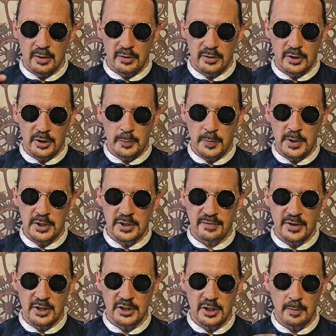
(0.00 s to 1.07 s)
to the pit of
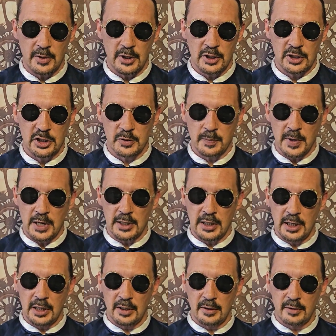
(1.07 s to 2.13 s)
our stomach,
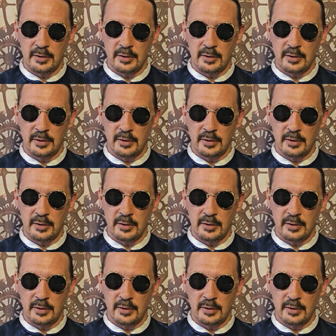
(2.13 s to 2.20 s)
expanding,